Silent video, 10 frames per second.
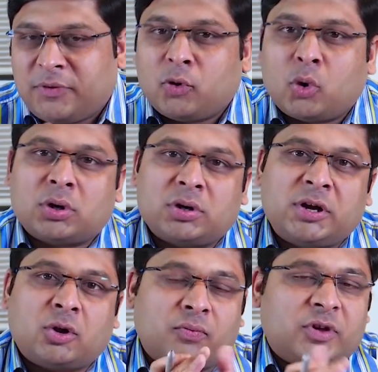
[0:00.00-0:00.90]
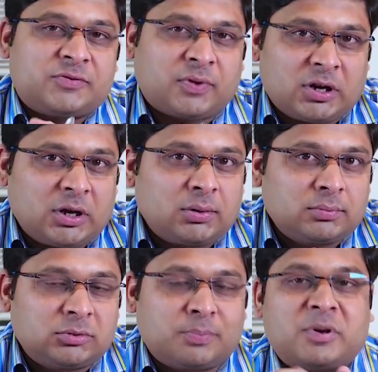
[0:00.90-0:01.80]
Before Treaty of Westphalia,
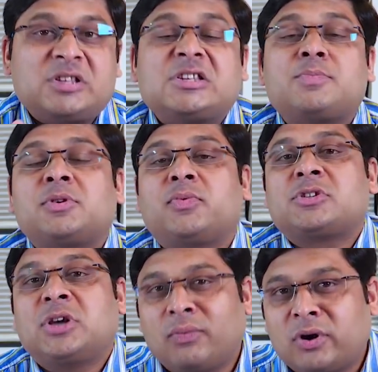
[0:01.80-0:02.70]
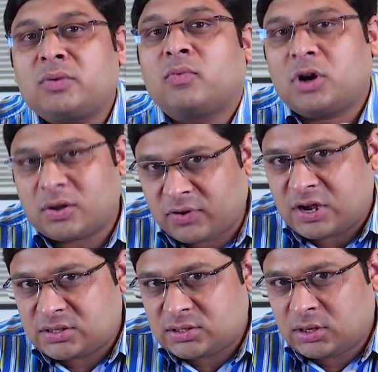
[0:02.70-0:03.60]
the principle which governed world
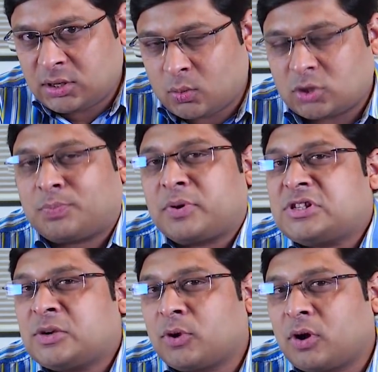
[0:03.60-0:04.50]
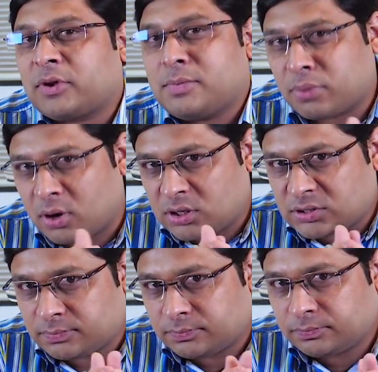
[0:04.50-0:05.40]
affairs was the principle of
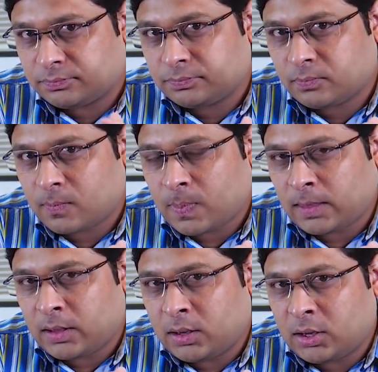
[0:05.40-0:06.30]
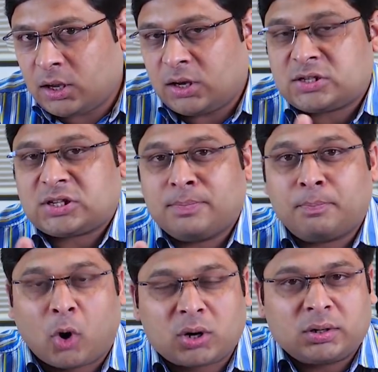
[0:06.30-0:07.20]
imperialism. It is
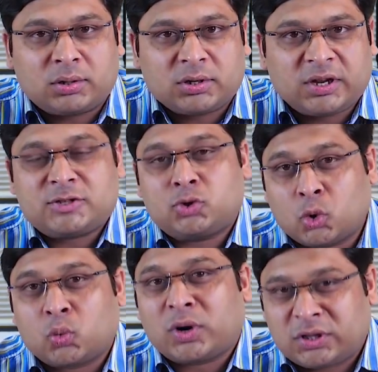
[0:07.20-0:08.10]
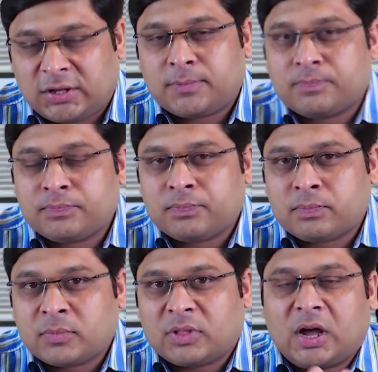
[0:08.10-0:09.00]
important, it is noteworthy
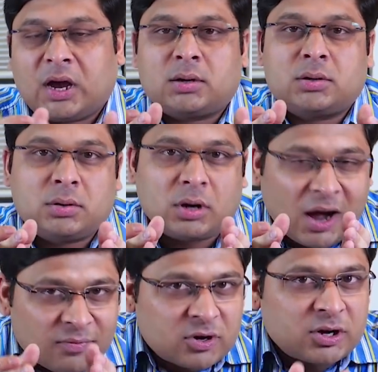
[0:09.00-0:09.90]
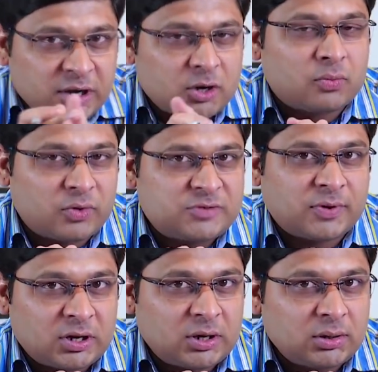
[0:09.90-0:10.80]
that after Treaty of
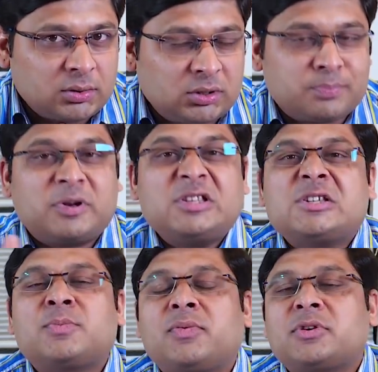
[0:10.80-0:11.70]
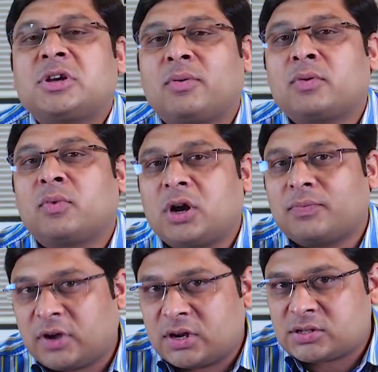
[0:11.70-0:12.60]
Westphalia, the principle which governed
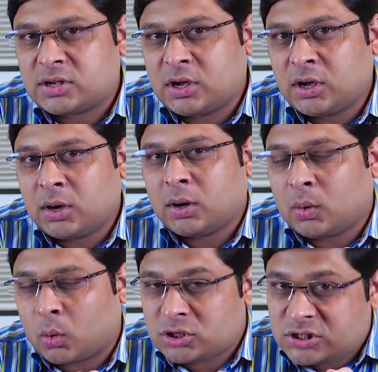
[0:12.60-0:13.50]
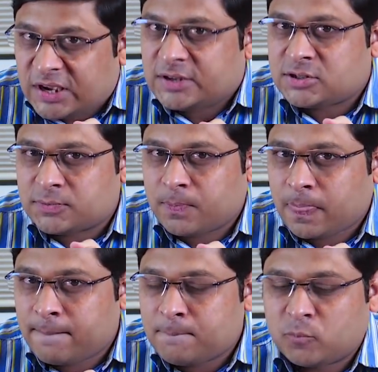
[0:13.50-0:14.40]
world affairs was changed
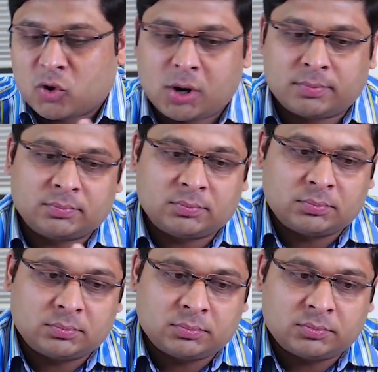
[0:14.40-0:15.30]
from